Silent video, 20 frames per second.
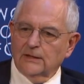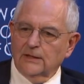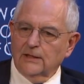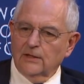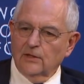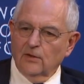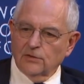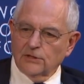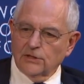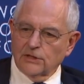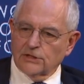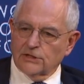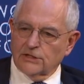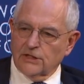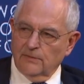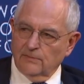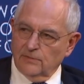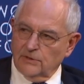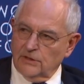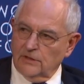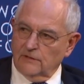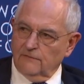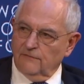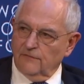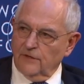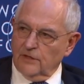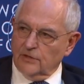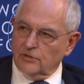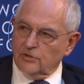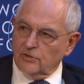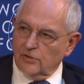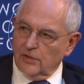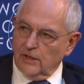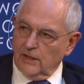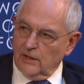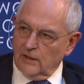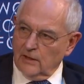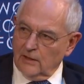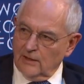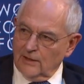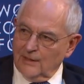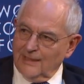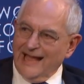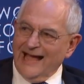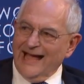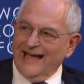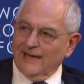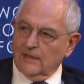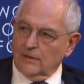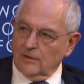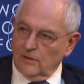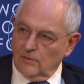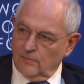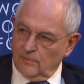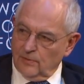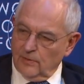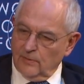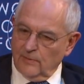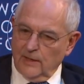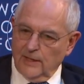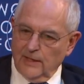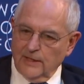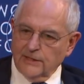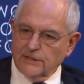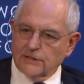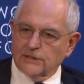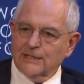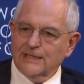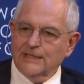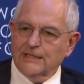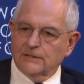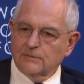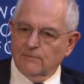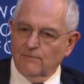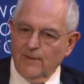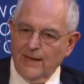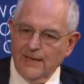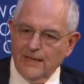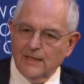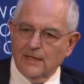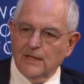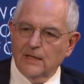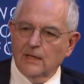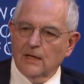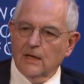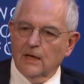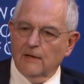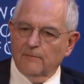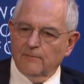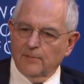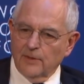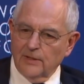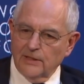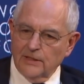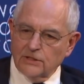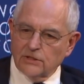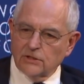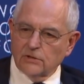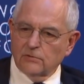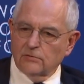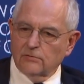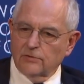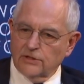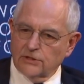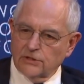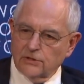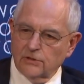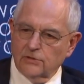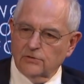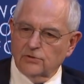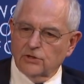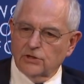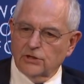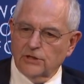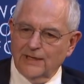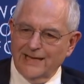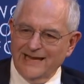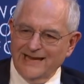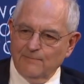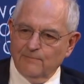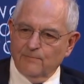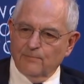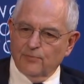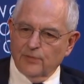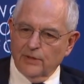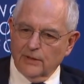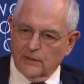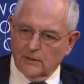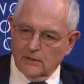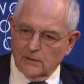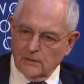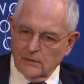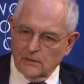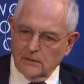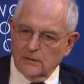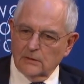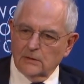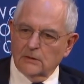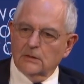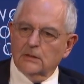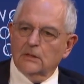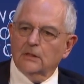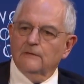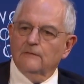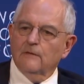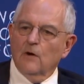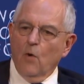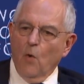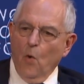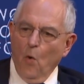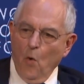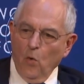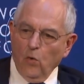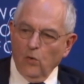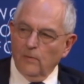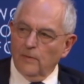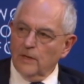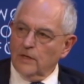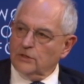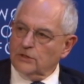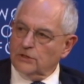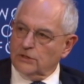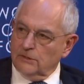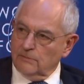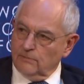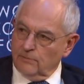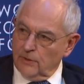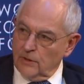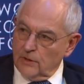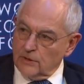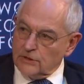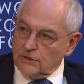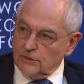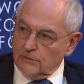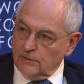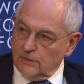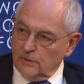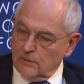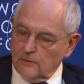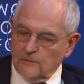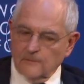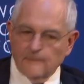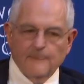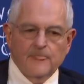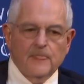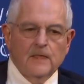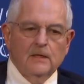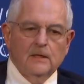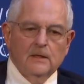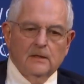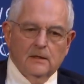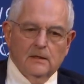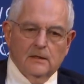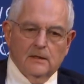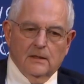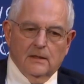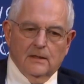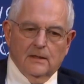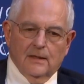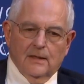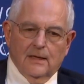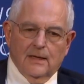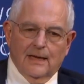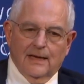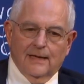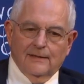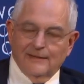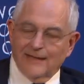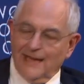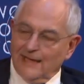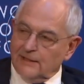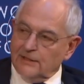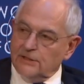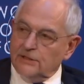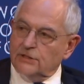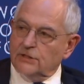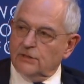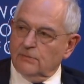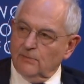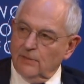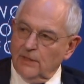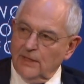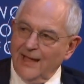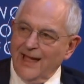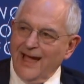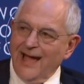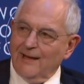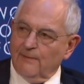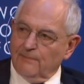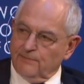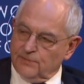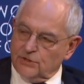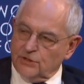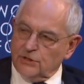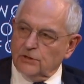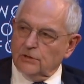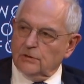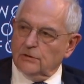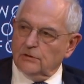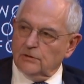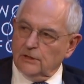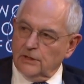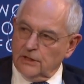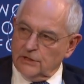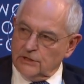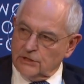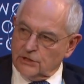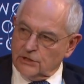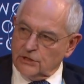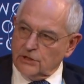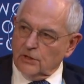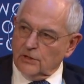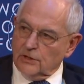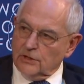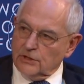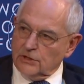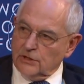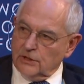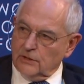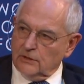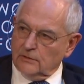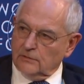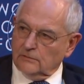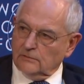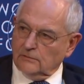in not accepting victory and compromise is making a political resolution in Britain almost impossible. And that is, to me, absolutely astonishing.